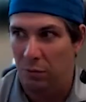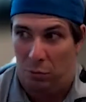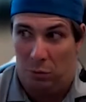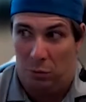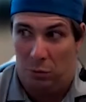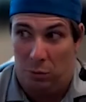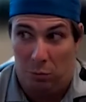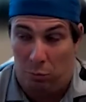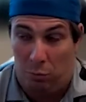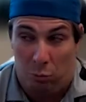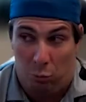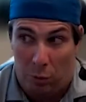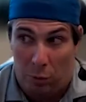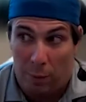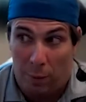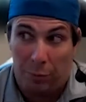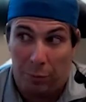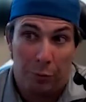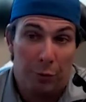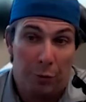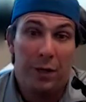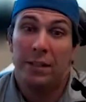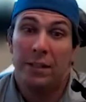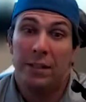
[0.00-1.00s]
Well,
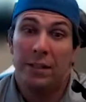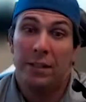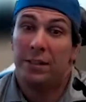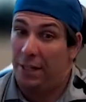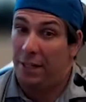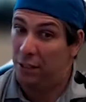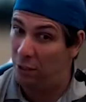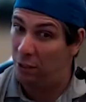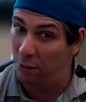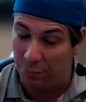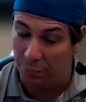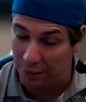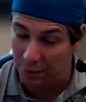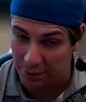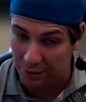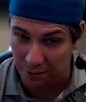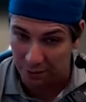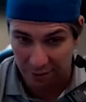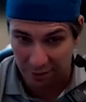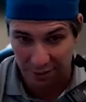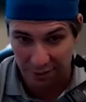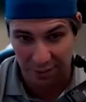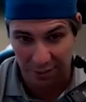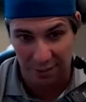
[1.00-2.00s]
Web three tech companies,
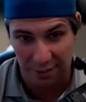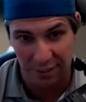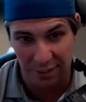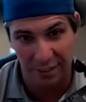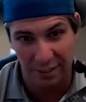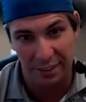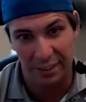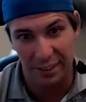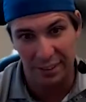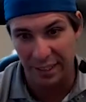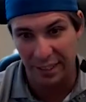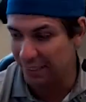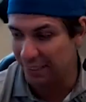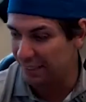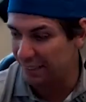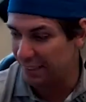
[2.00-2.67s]
right?